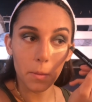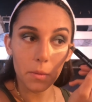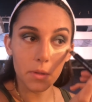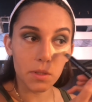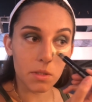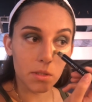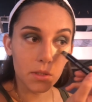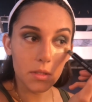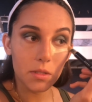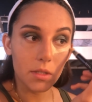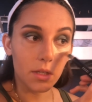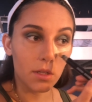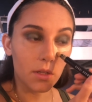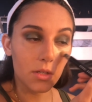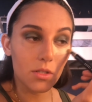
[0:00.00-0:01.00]
This
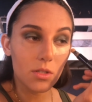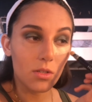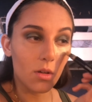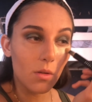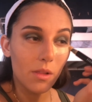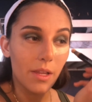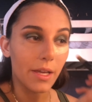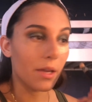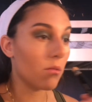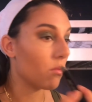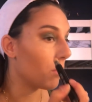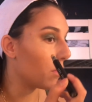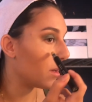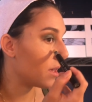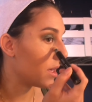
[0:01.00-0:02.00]
concealer is so
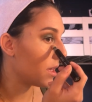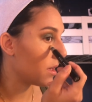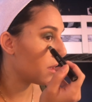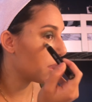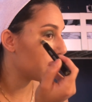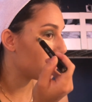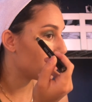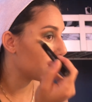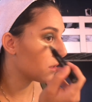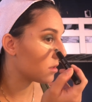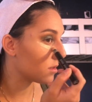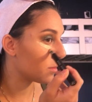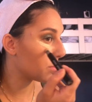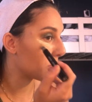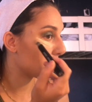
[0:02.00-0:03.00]
lightweight.
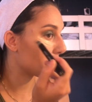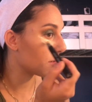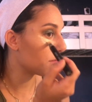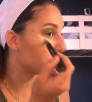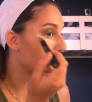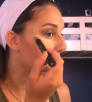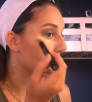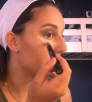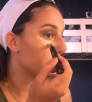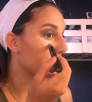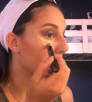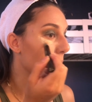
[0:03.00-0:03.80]
It's perfect.